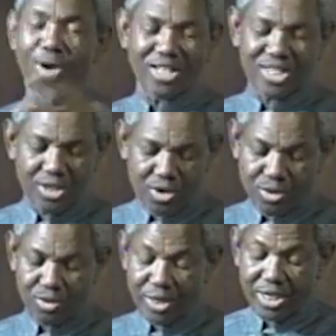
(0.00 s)
I said, "No,
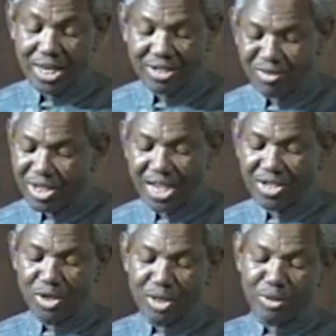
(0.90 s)
whether
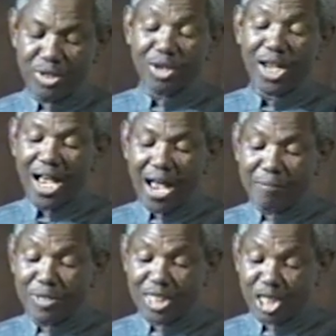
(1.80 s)
the Holy Spirit,
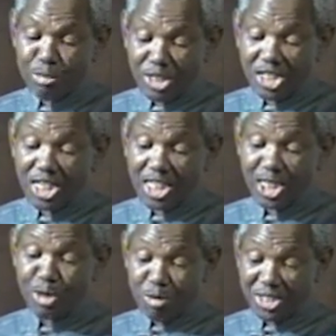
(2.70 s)
I'm dismissing
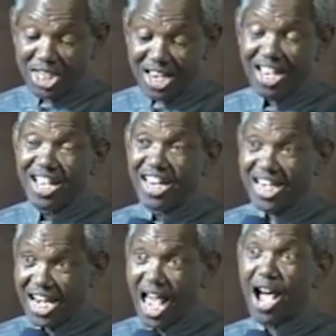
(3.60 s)
this meeting
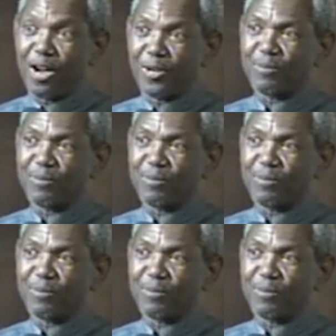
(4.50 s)
now.